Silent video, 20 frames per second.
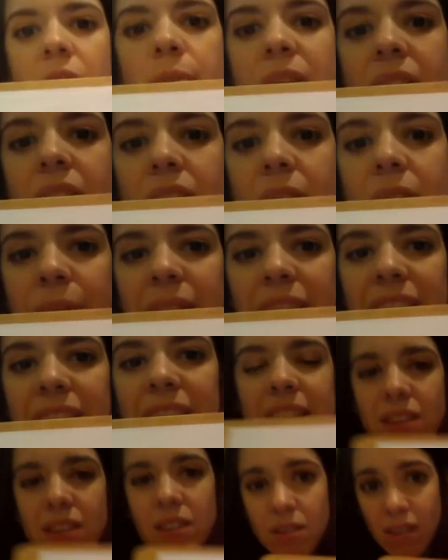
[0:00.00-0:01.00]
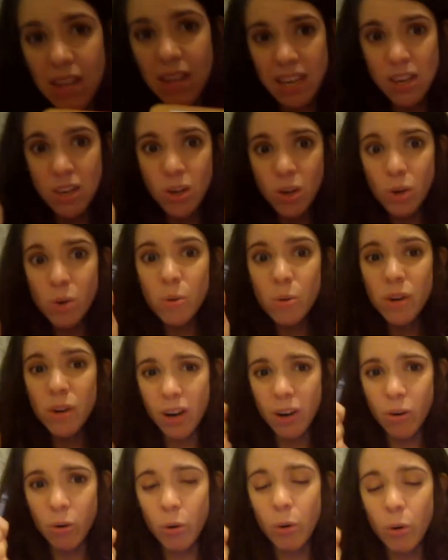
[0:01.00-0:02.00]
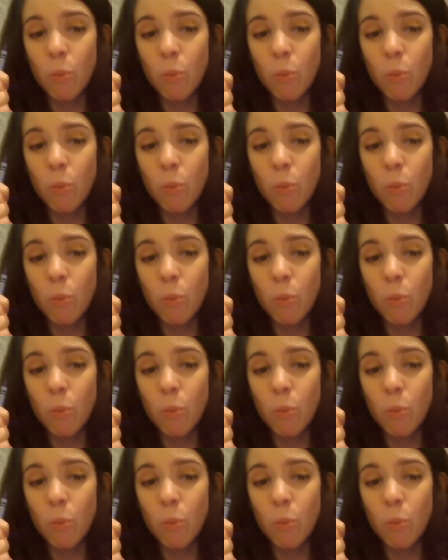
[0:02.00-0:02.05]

medium, and light so that you know